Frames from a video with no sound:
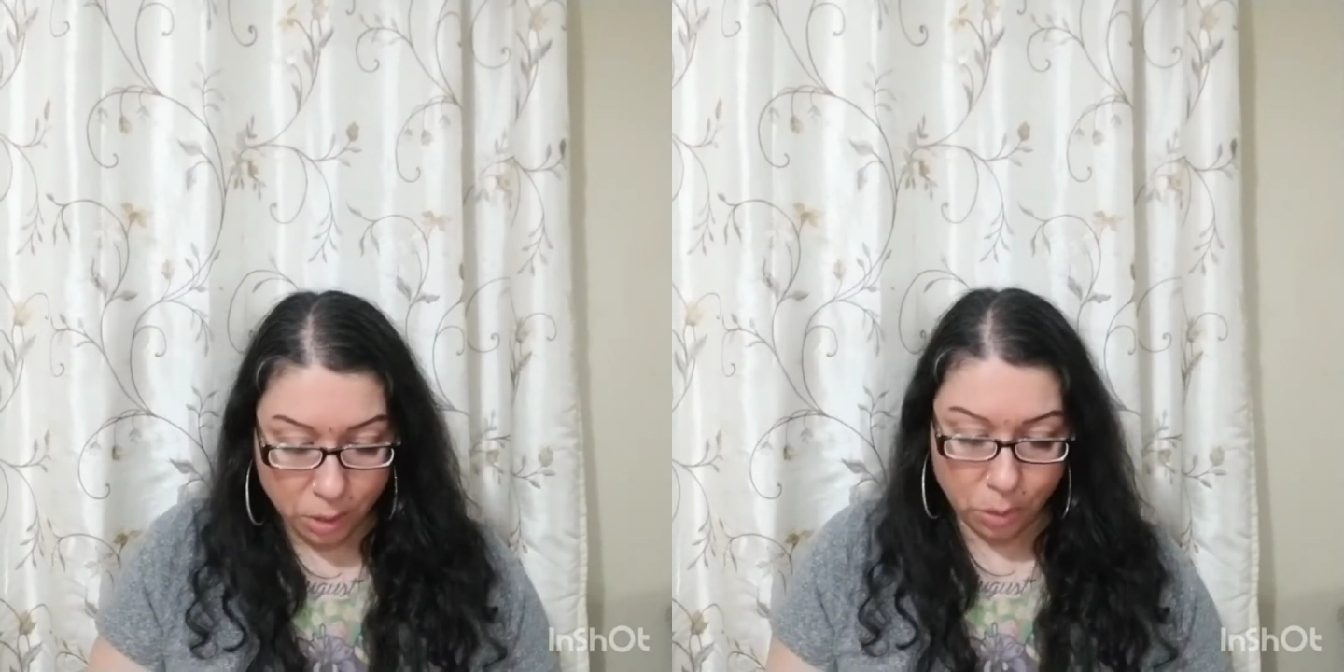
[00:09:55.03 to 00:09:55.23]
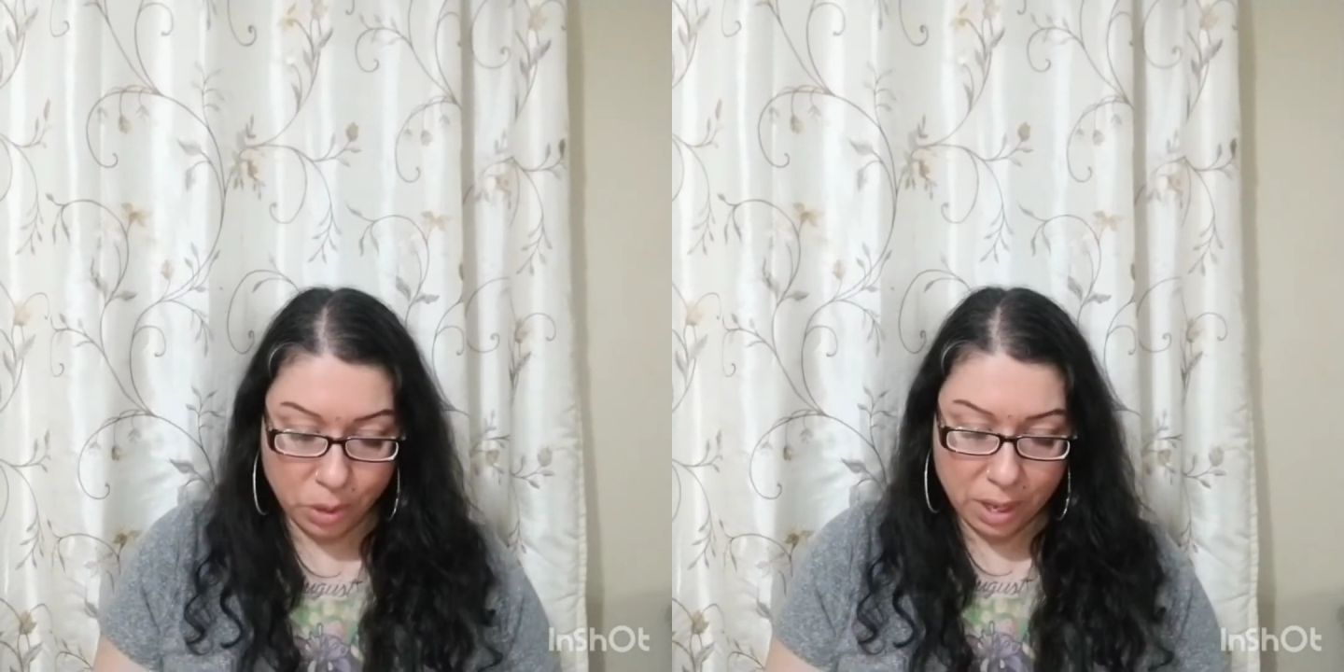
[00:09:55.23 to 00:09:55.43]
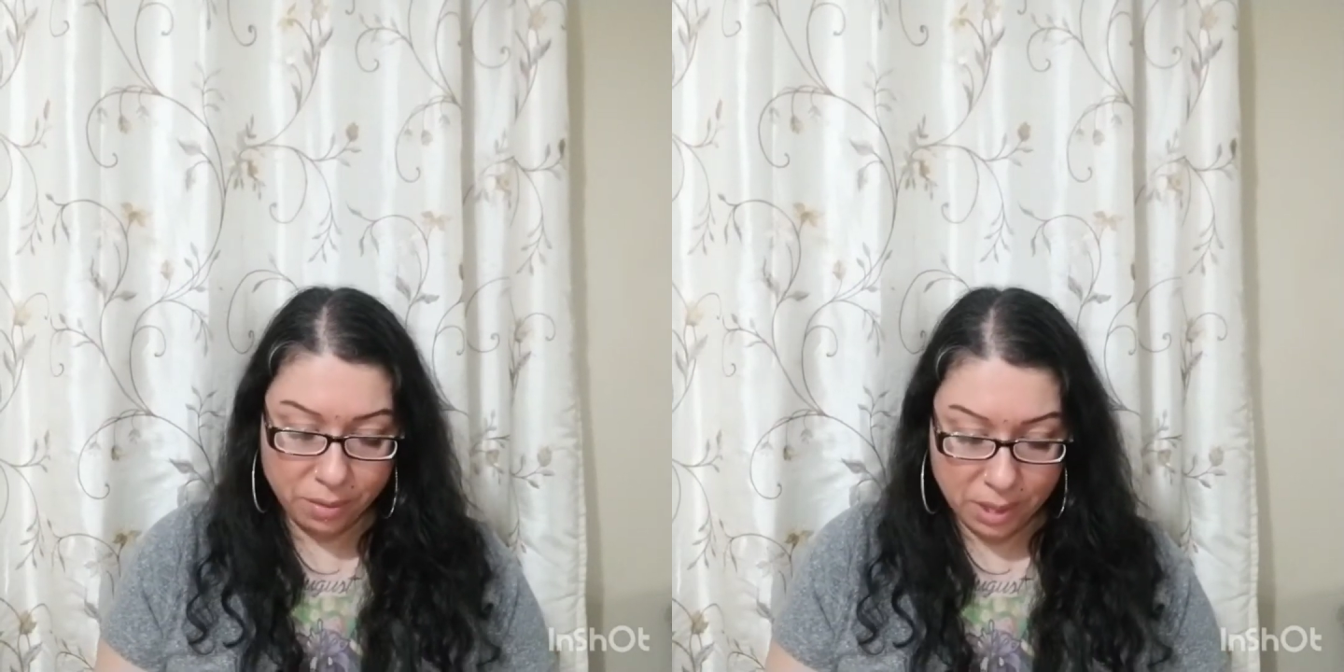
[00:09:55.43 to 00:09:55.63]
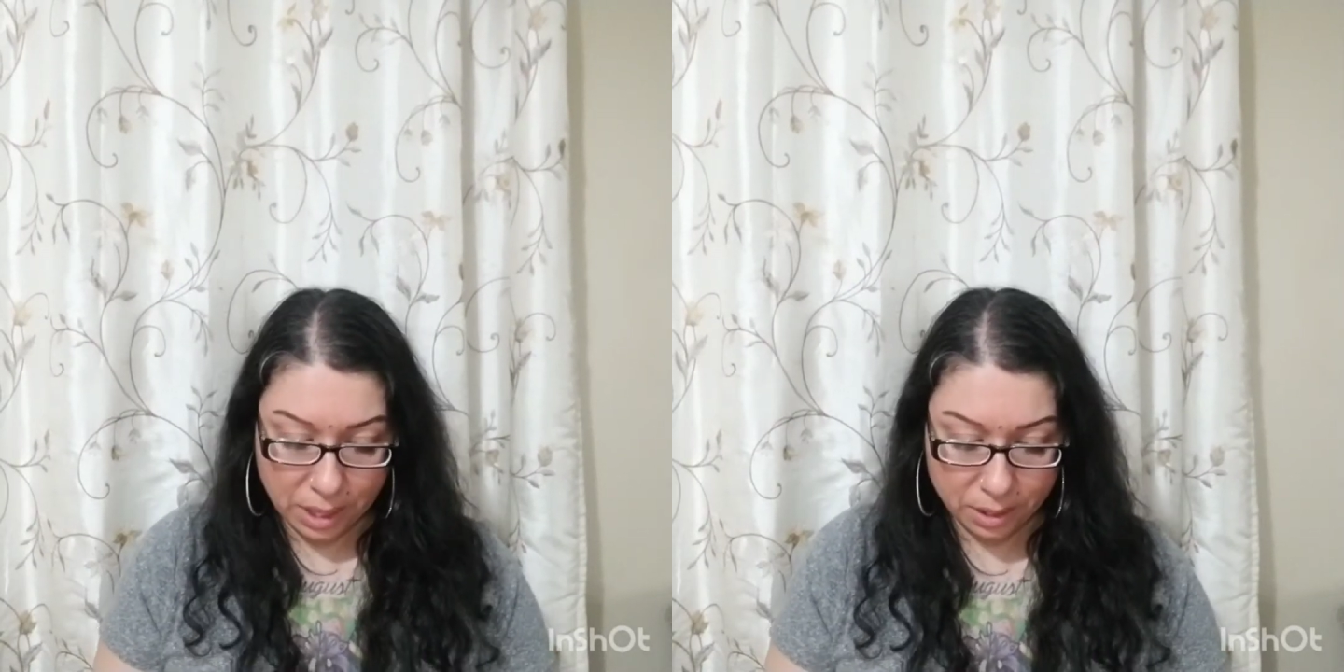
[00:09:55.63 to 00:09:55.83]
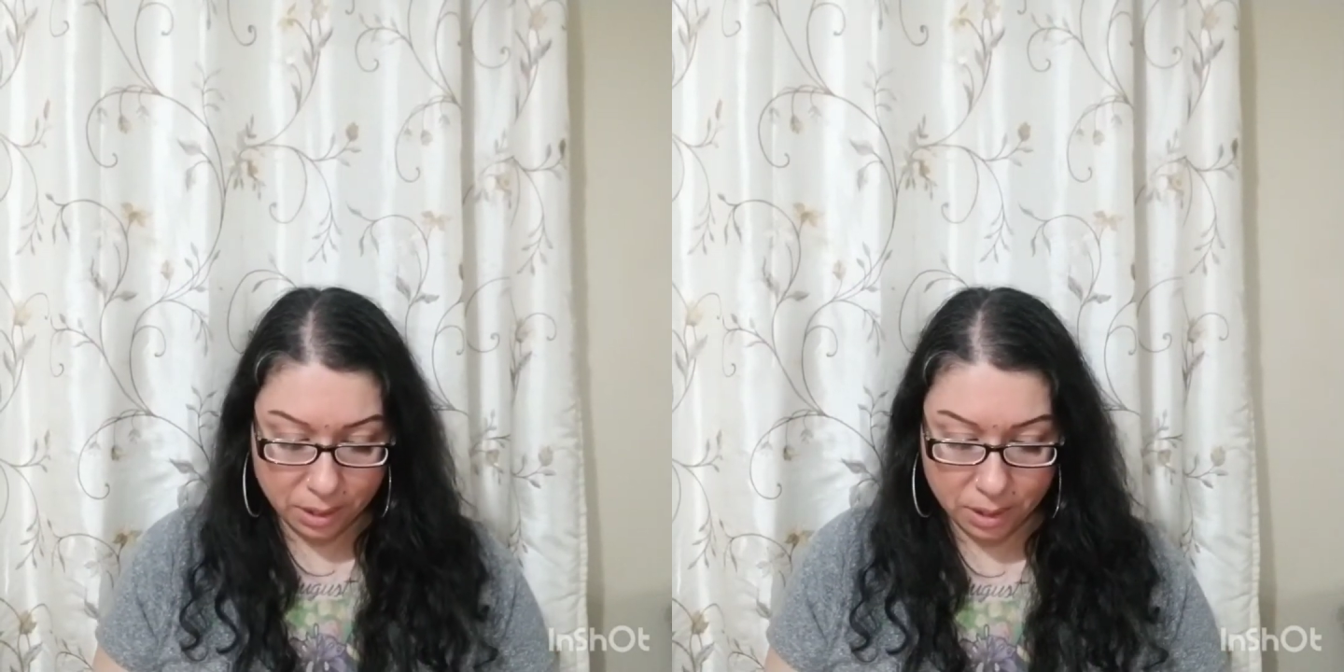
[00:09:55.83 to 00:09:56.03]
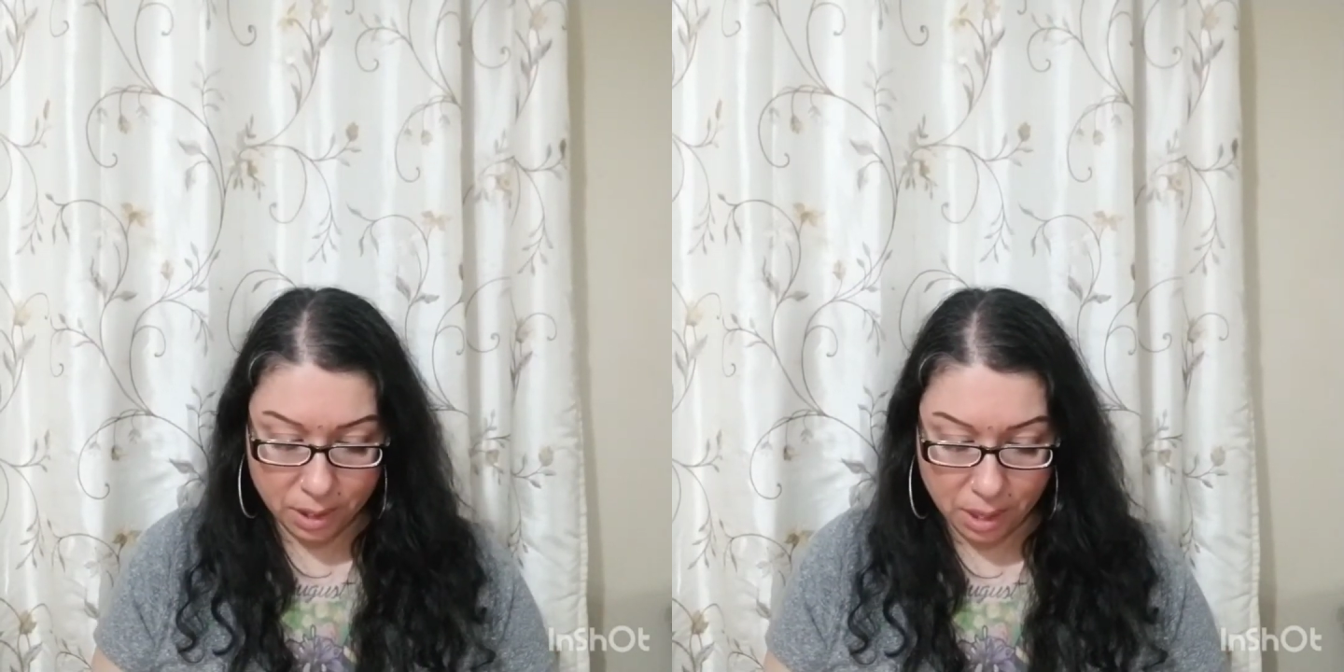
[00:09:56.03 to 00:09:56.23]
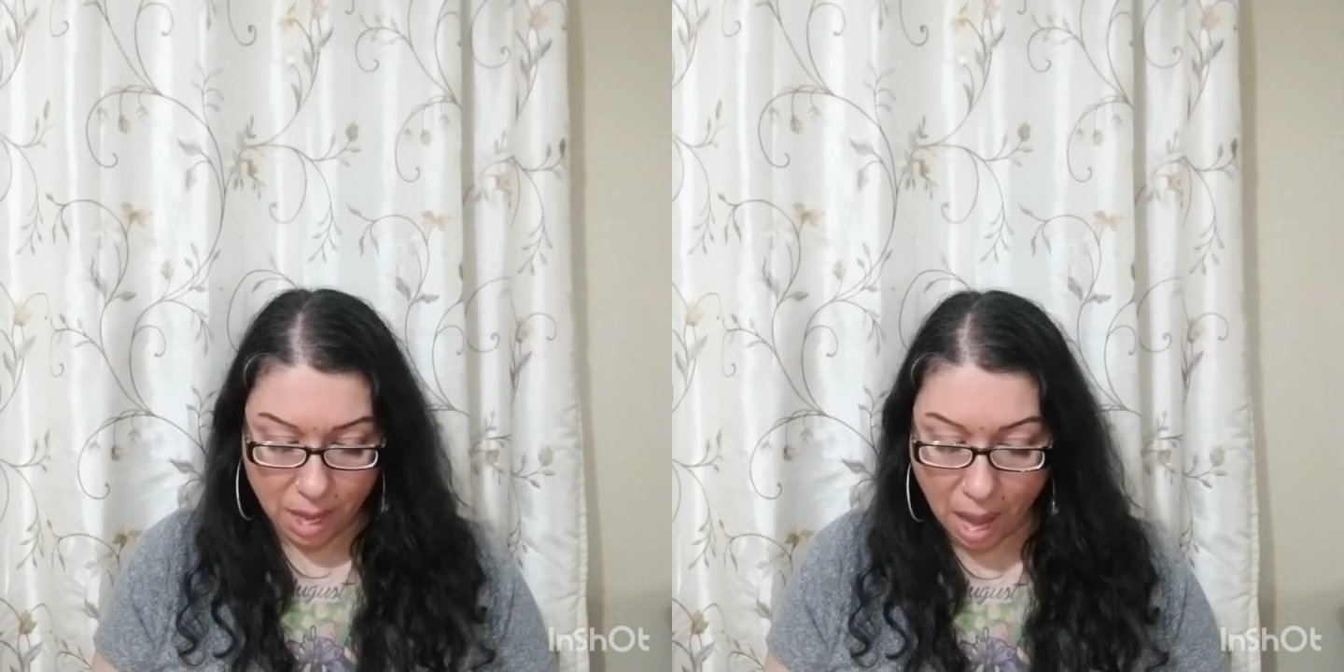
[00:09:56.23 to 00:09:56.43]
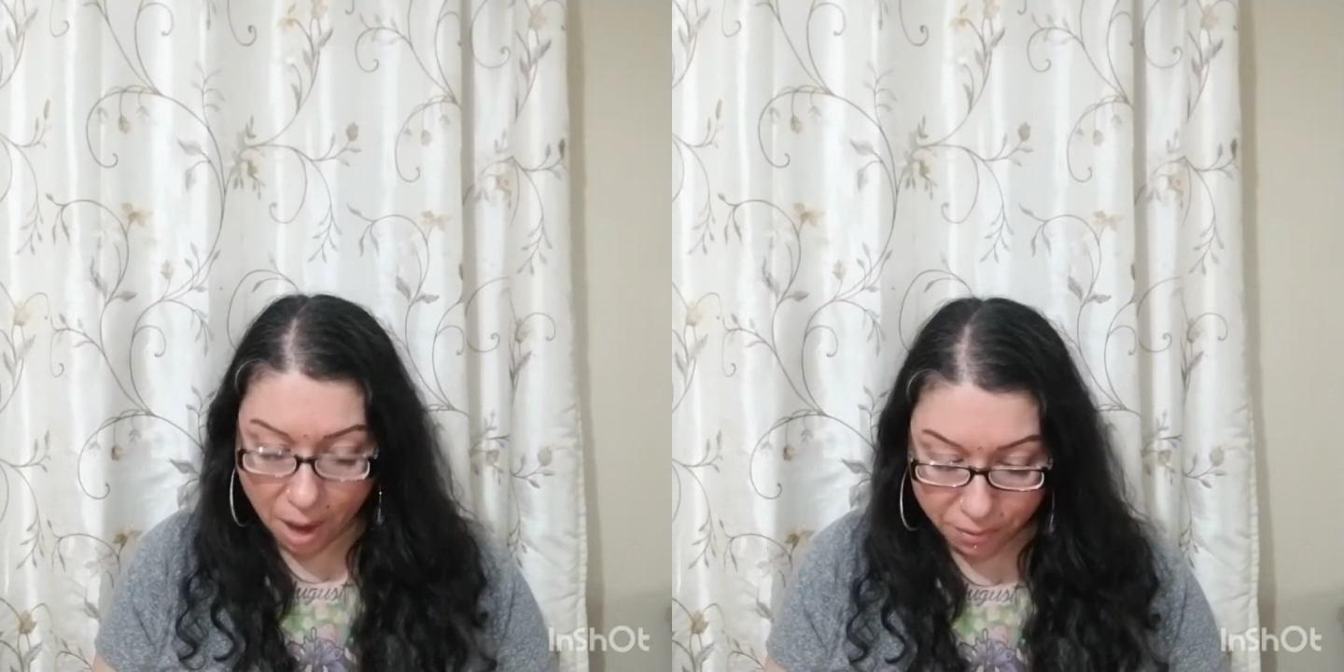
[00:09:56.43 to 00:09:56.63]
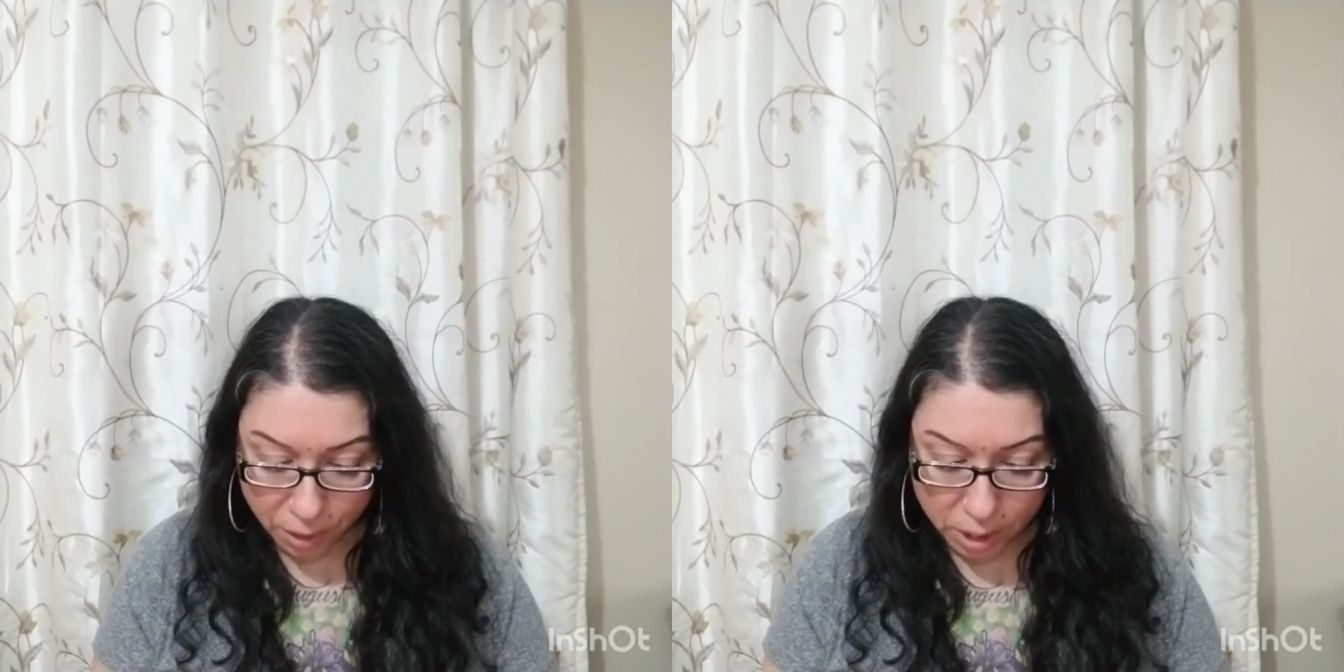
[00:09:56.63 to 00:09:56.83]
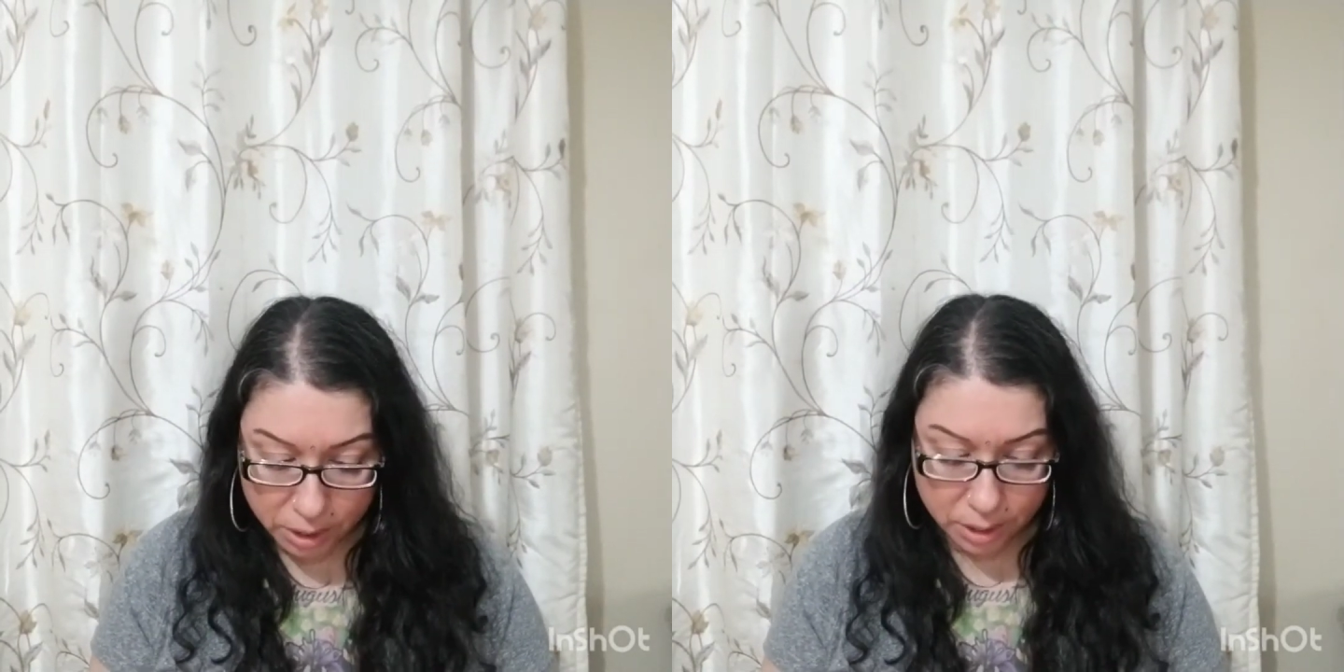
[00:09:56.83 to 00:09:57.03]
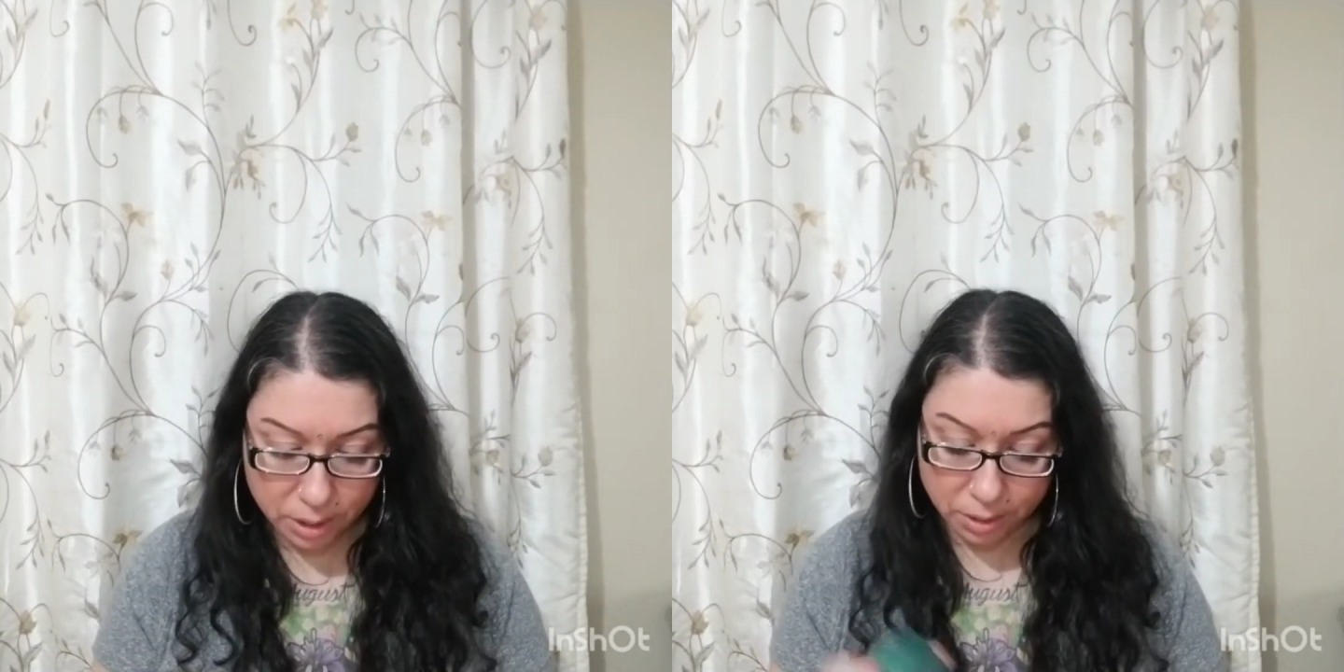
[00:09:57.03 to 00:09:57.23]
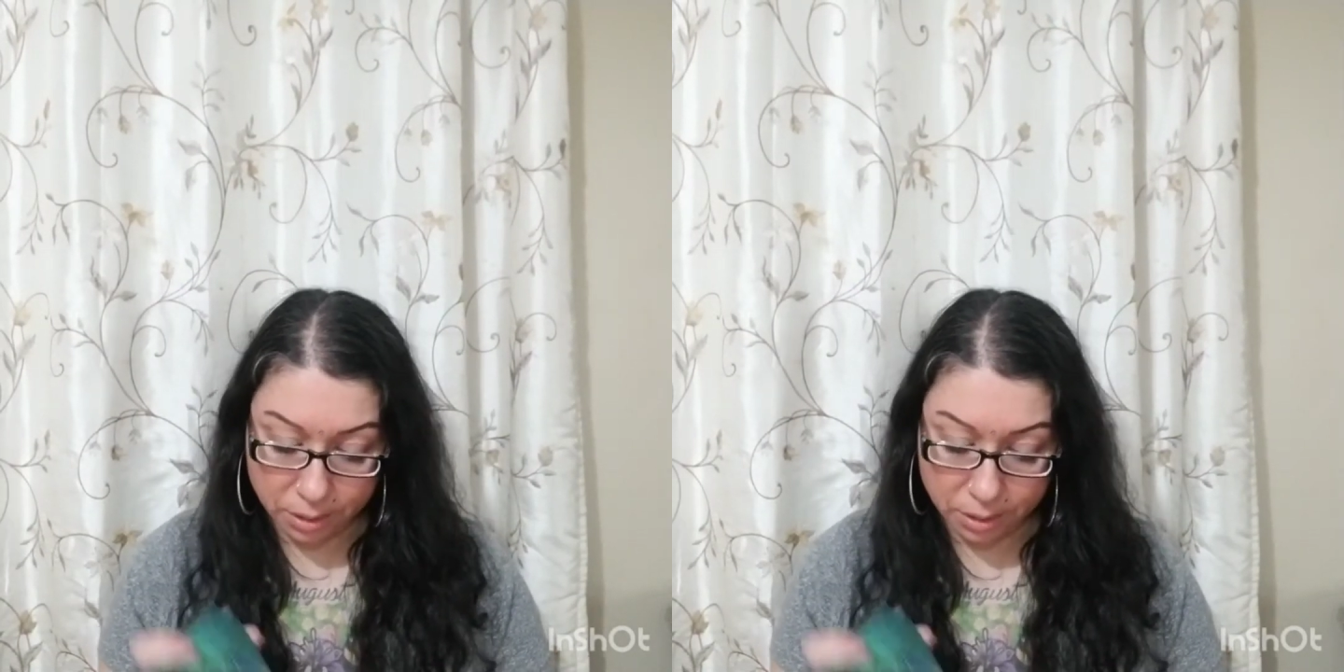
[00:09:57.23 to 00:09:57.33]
Three of Discs. Effort.